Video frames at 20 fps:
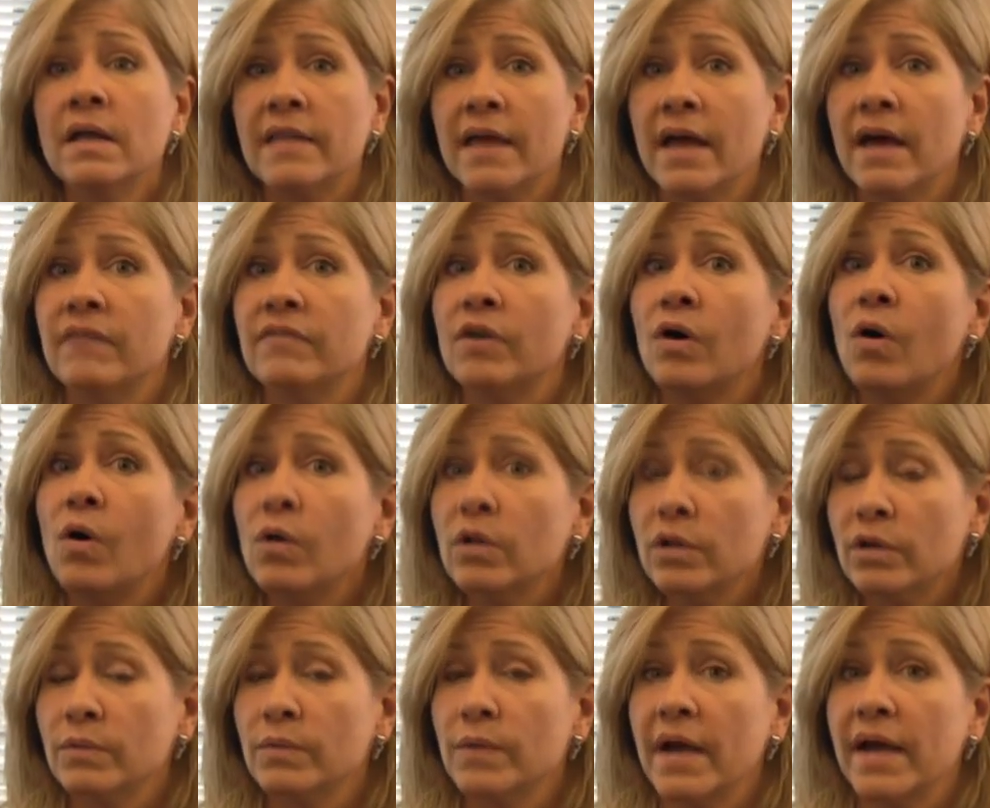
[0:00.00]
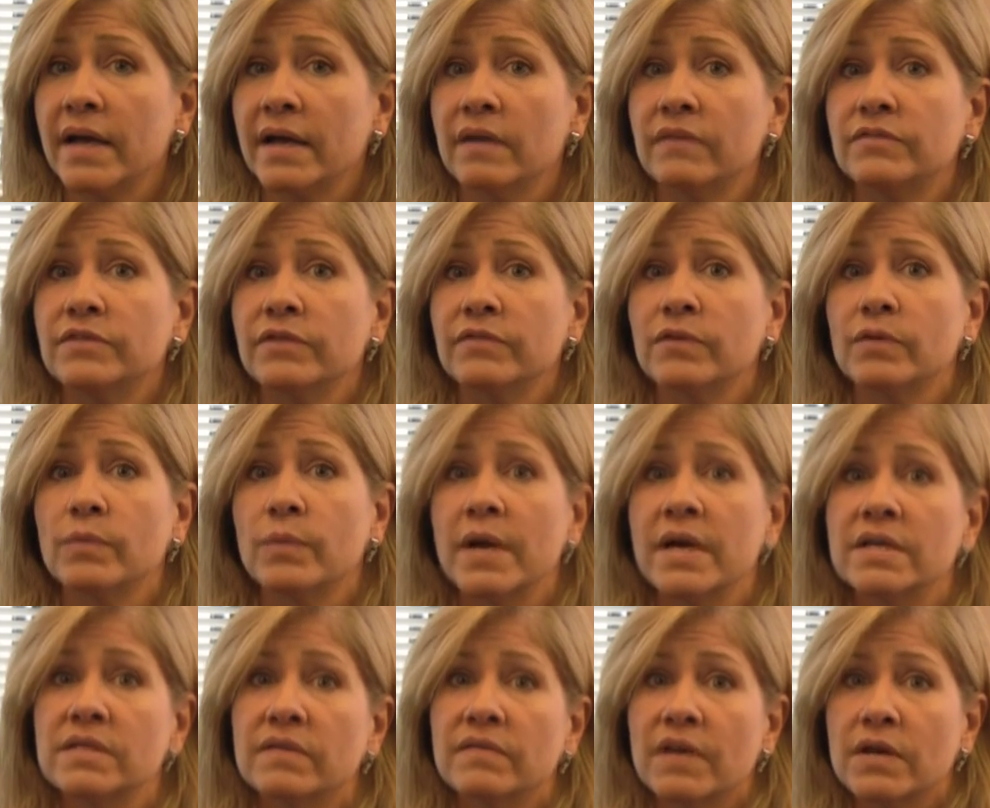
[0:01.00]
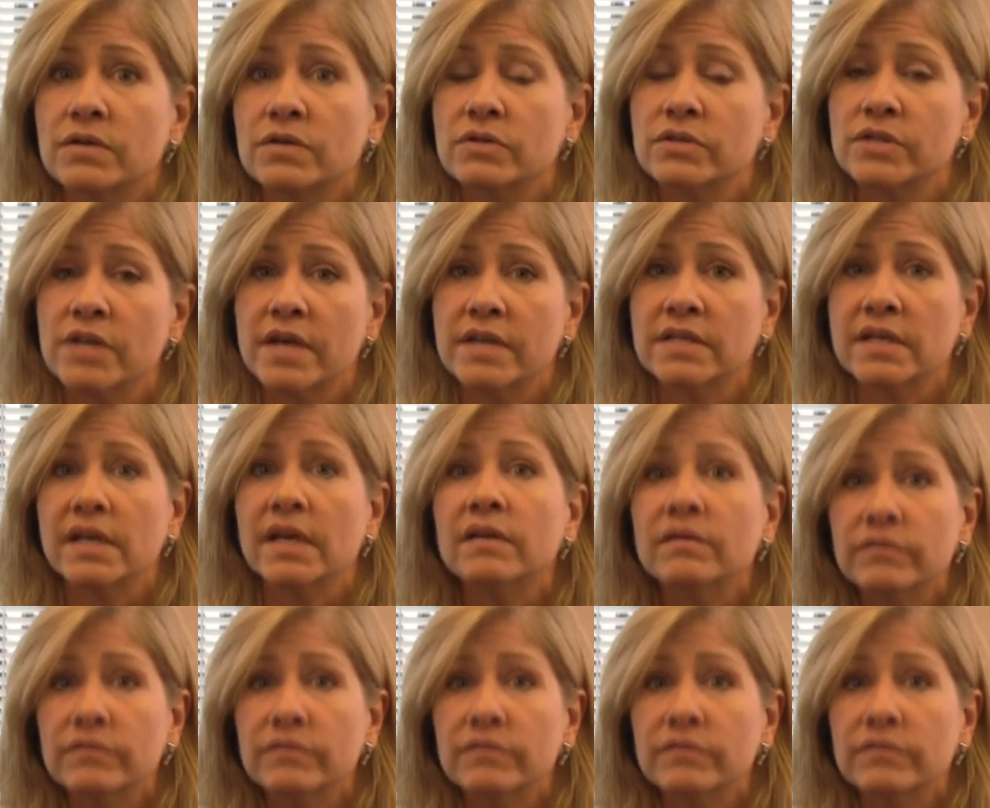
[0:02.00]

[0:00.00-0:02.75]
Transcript: They have a whole array of different ways of exercising